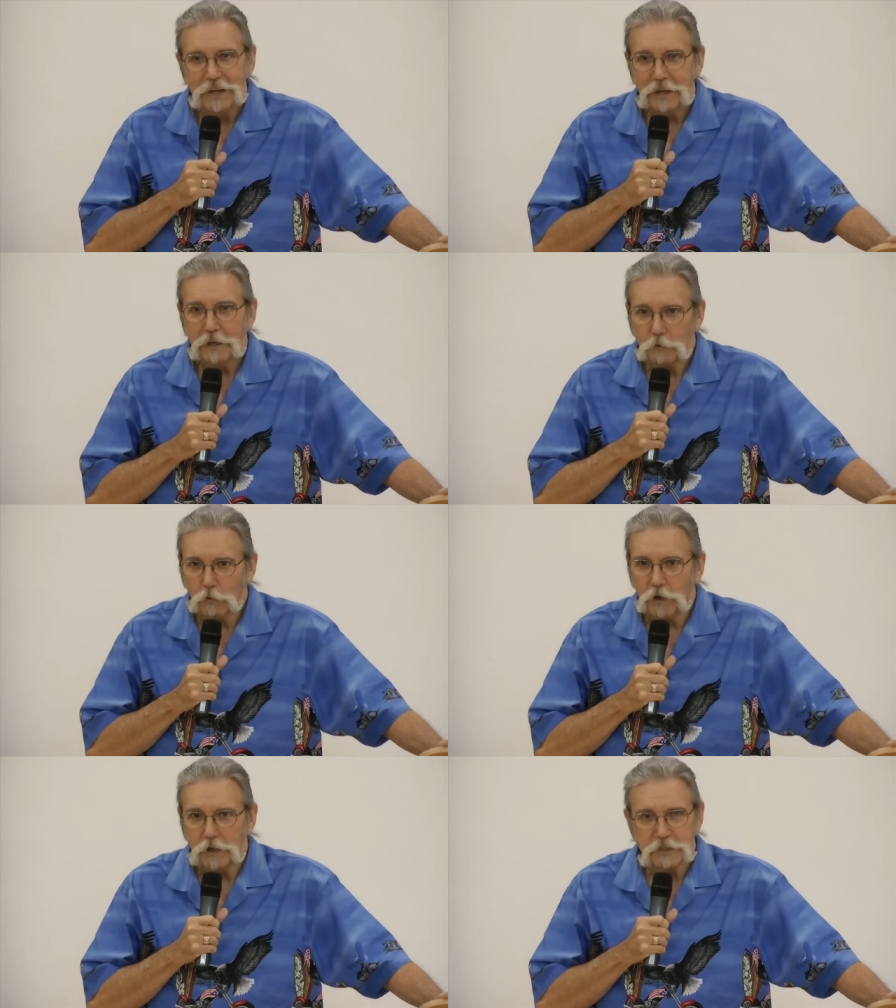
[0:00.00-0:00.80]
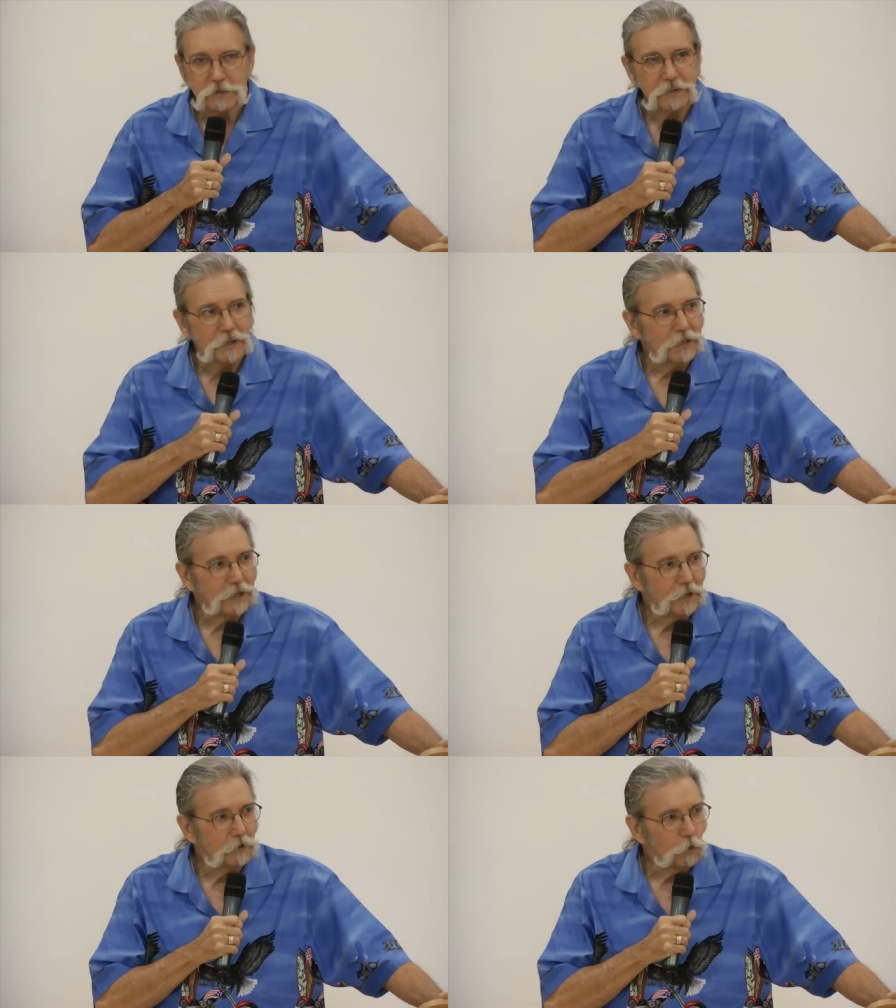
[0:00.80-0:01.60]
And it was.
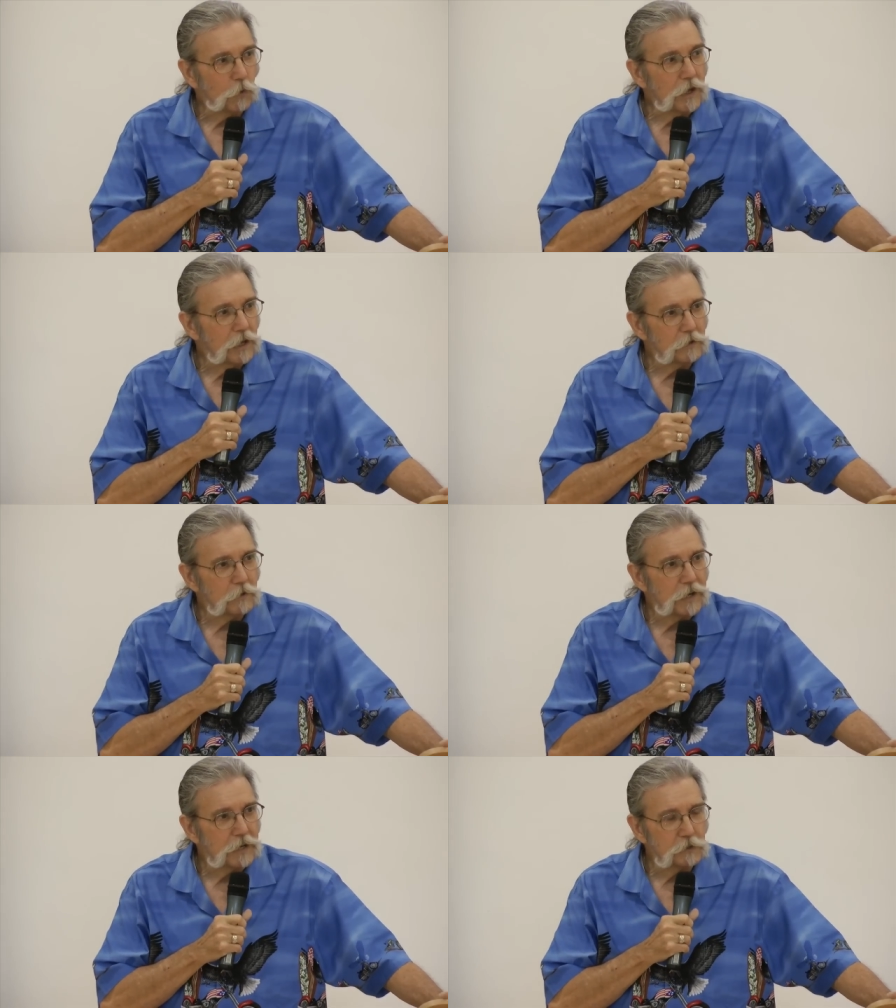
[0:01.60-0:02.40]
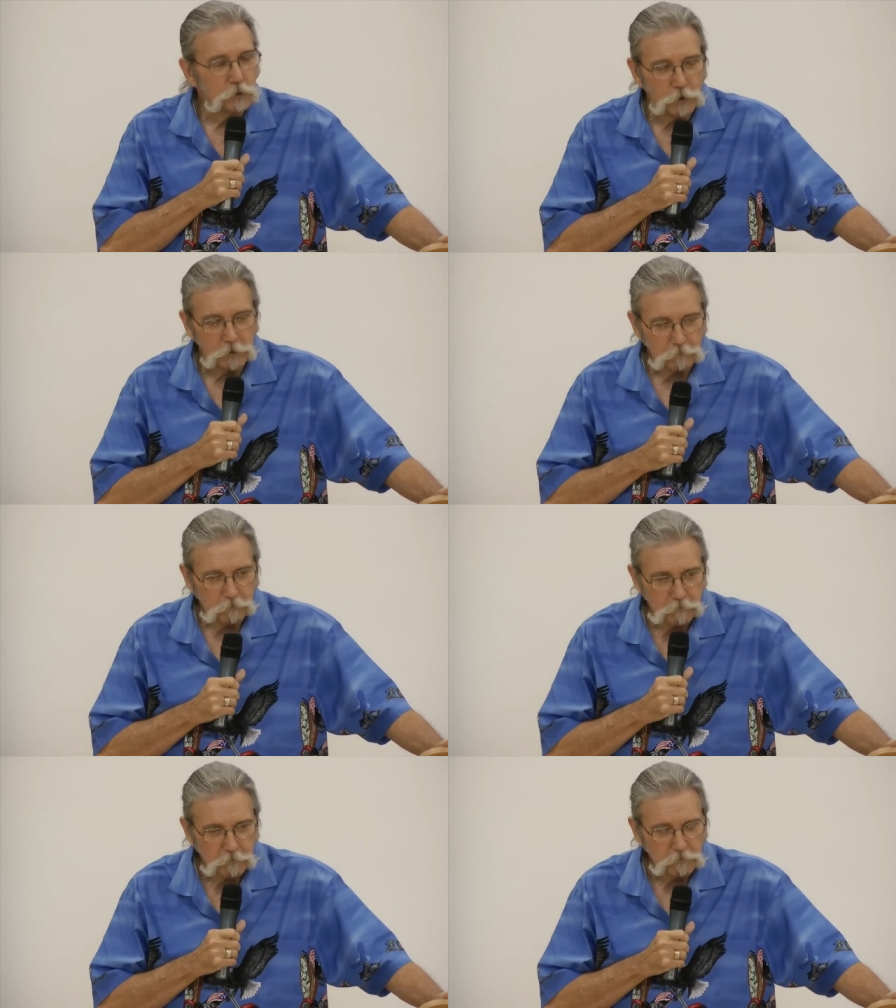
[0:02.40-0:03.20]
The way I learned how to do it
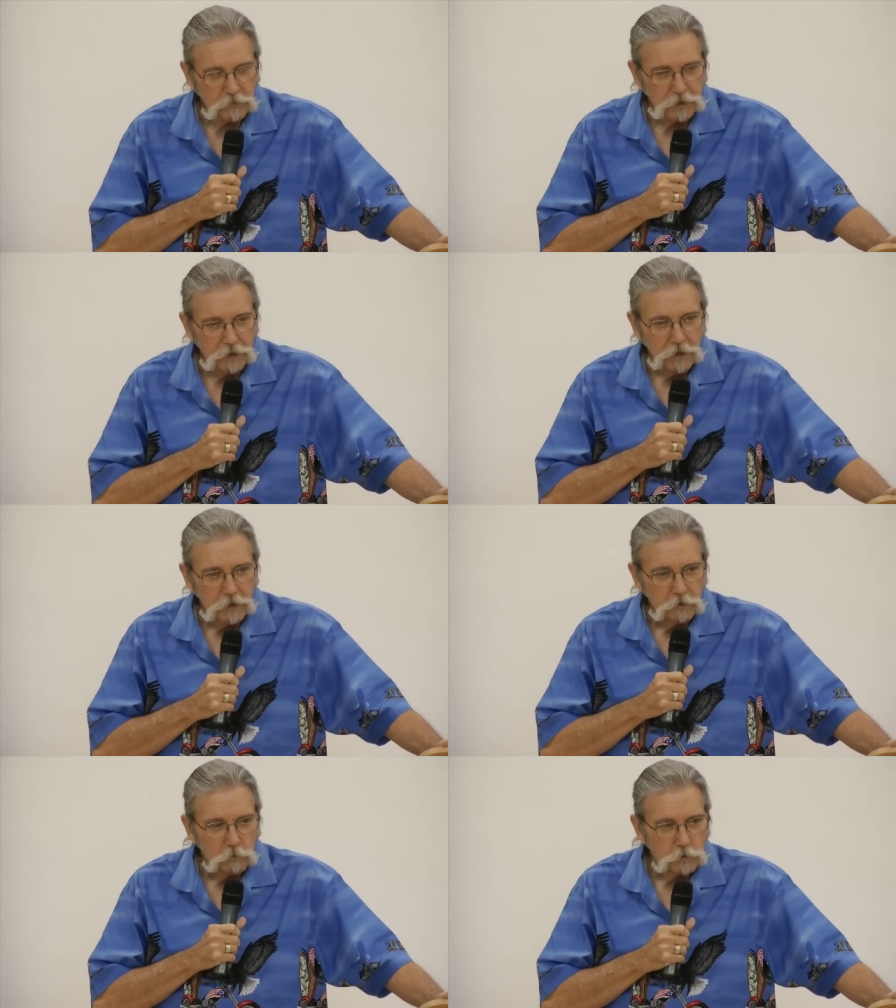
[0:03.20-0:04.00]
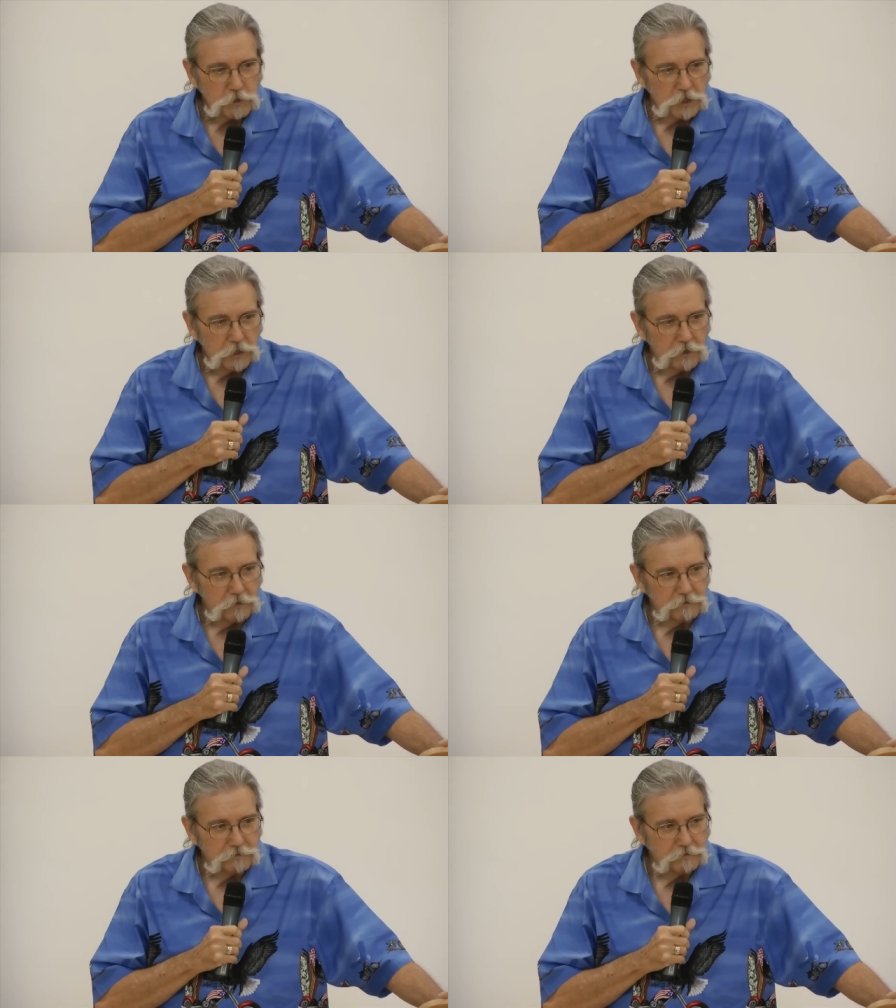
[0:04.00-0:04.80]
was
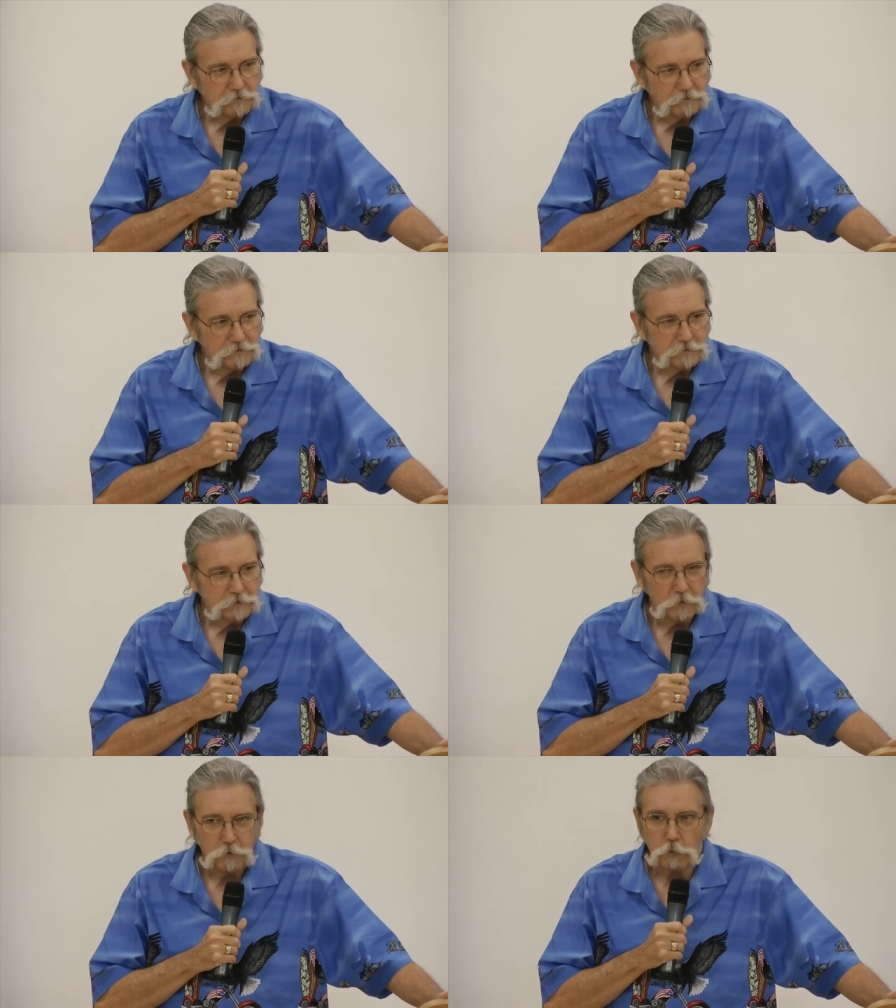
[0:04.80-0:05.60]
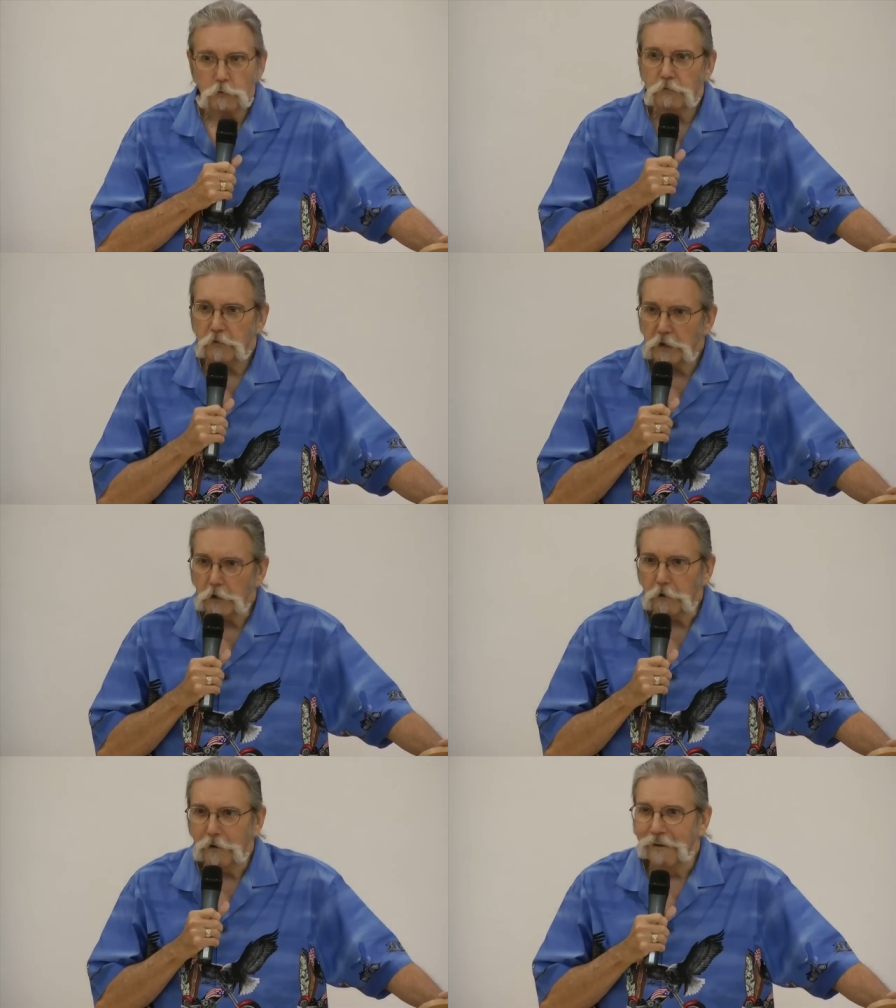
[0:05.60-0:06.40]
through fear.